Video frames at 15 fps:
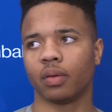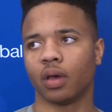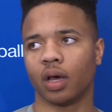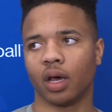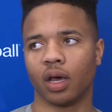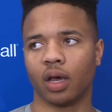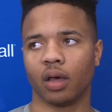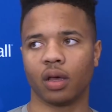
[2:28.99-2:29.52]

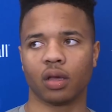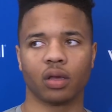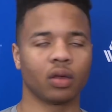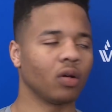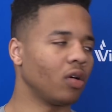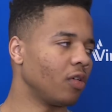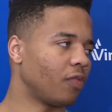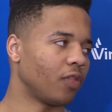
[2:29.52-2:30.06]
uh,
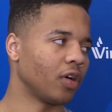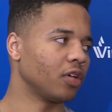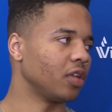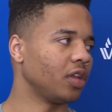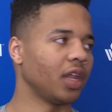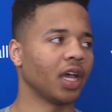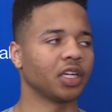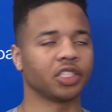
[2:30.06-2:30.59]
going further
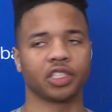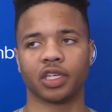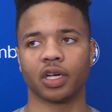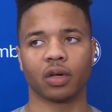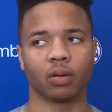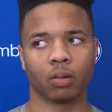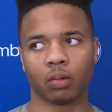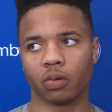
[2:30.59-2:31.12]
next
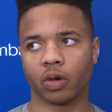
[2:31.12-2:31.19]
year.